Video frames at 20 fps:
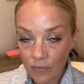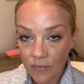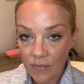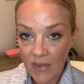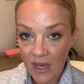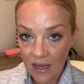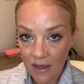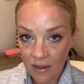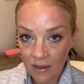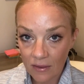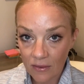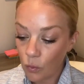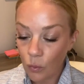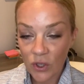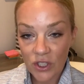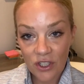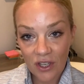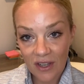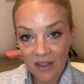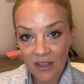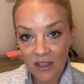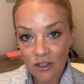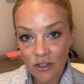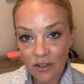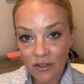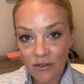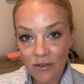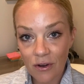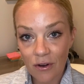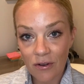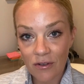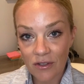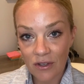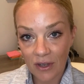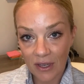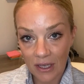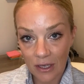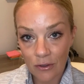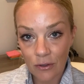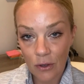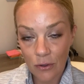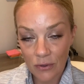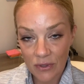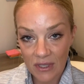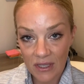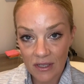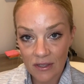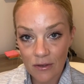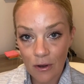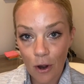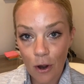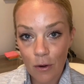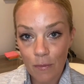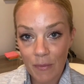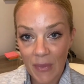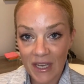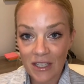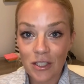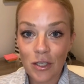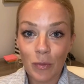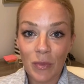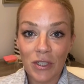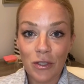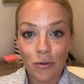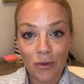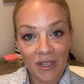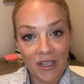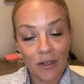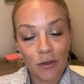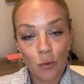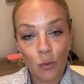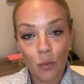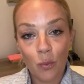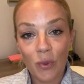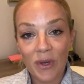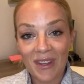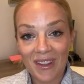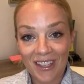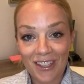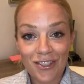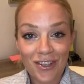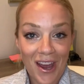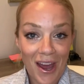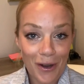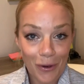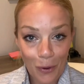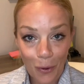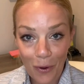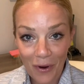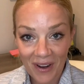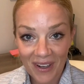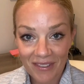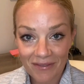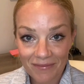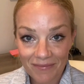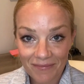and which conditions or diagnoses are meant to be treated with each category.